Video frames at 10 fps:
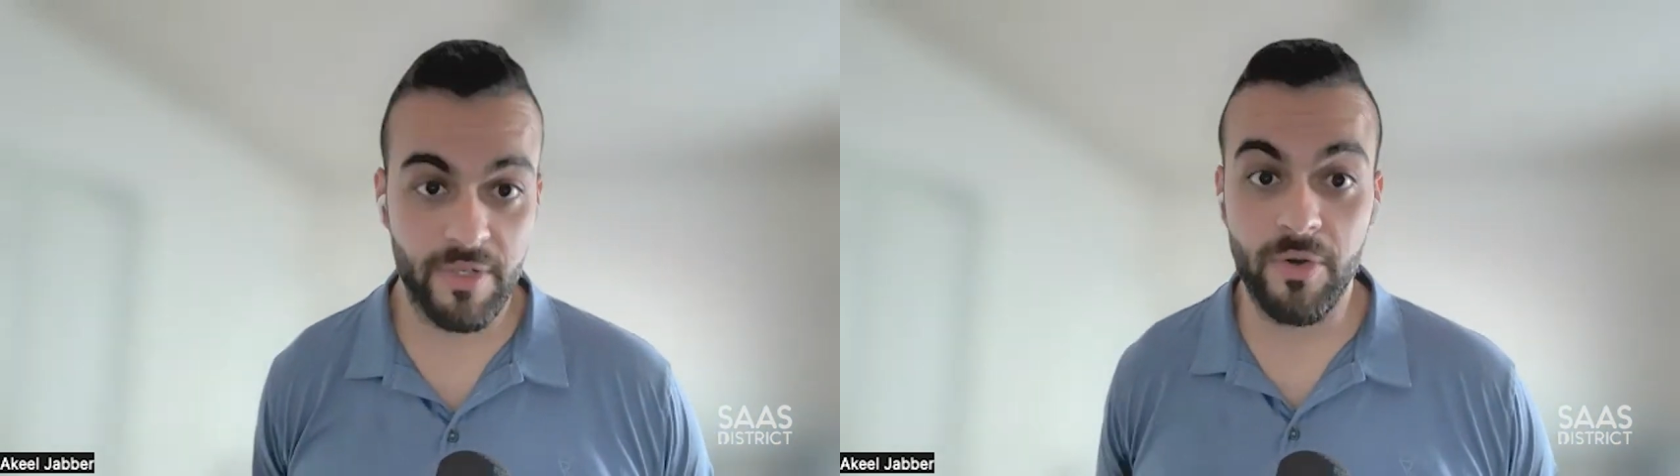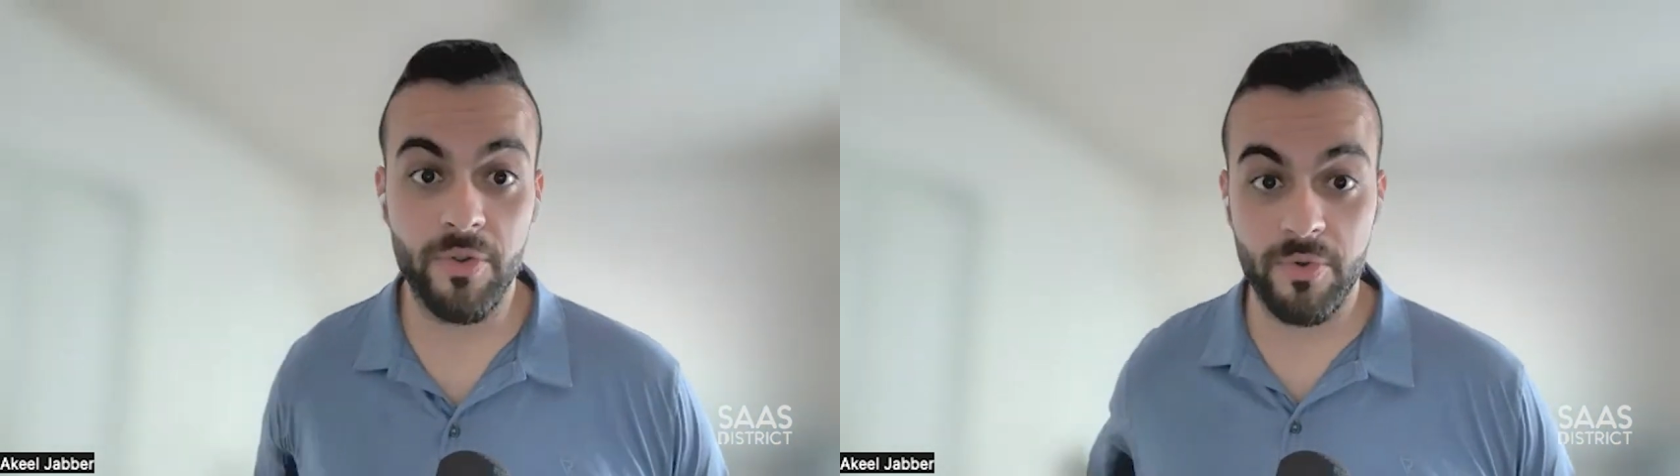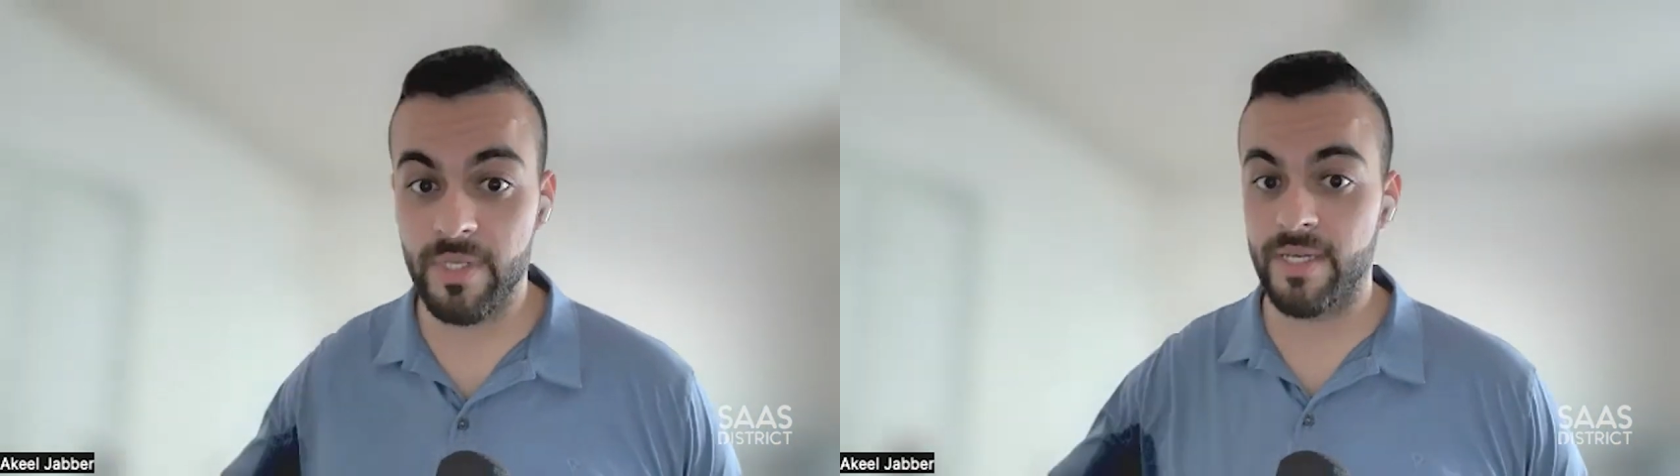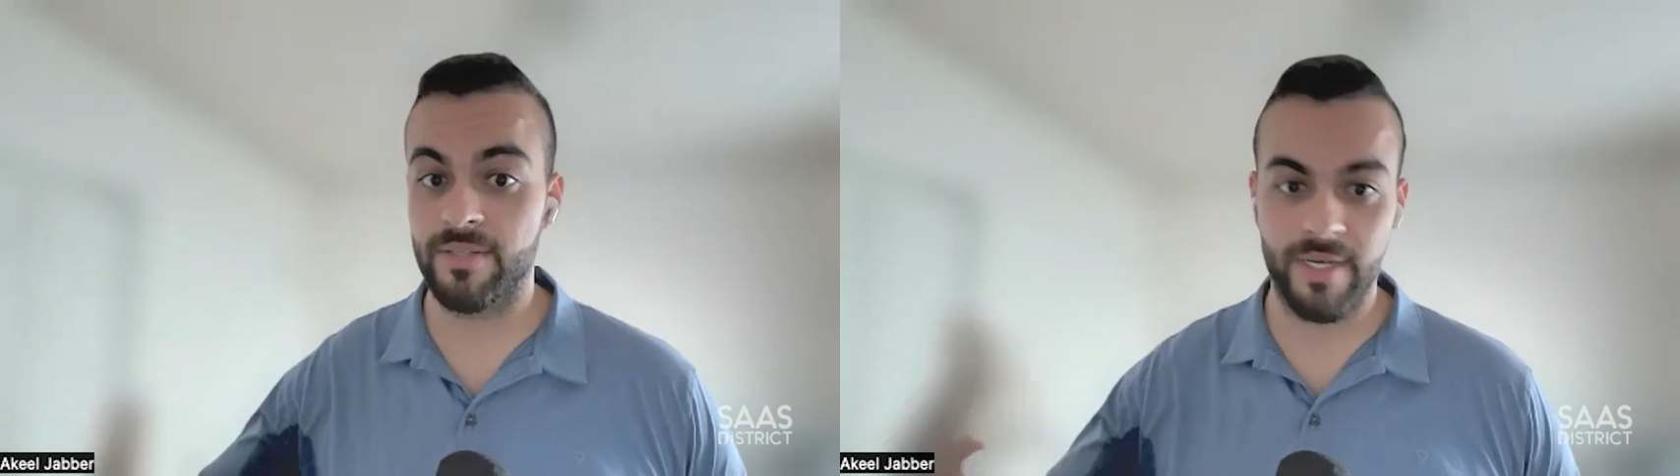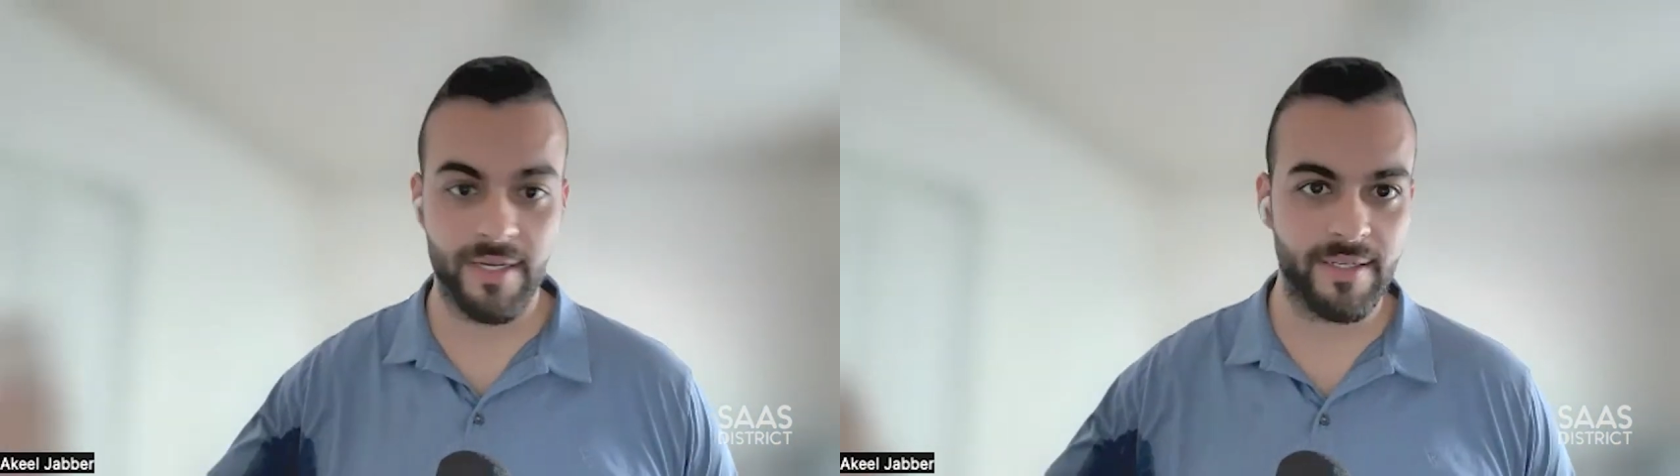go through that
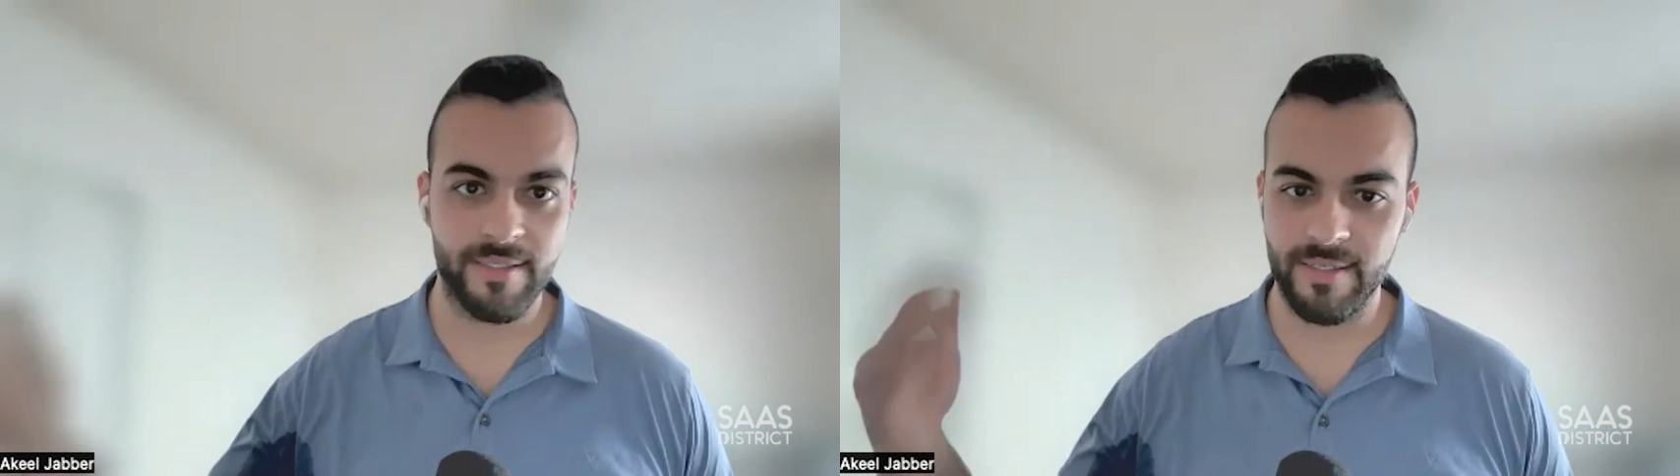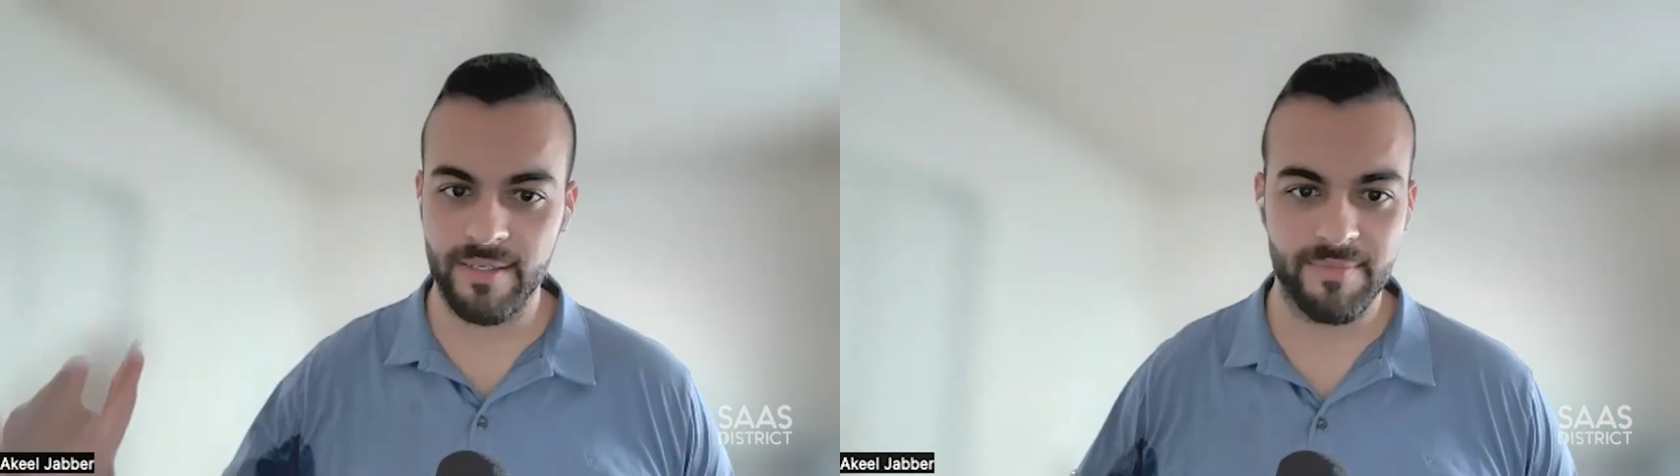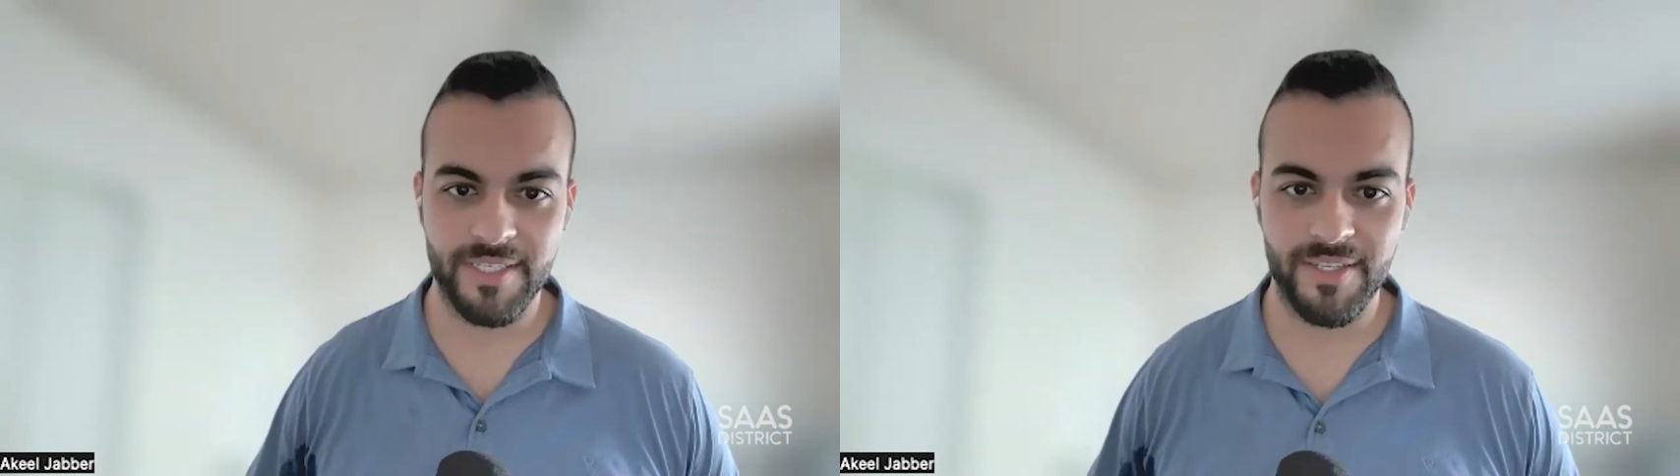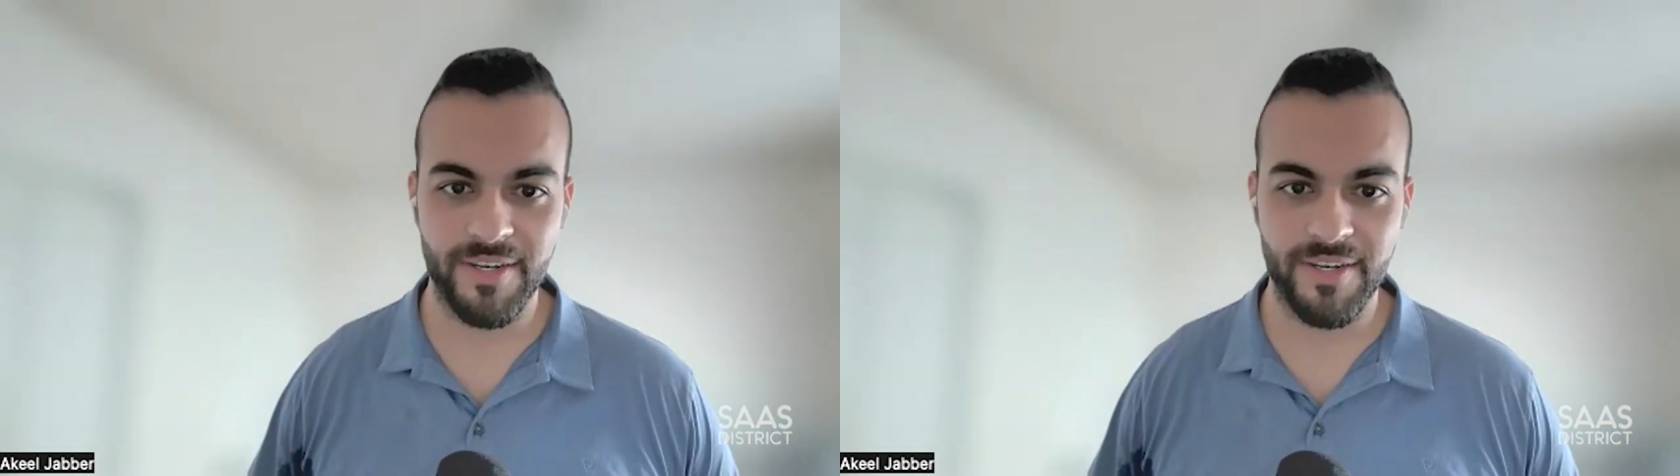or handle that's such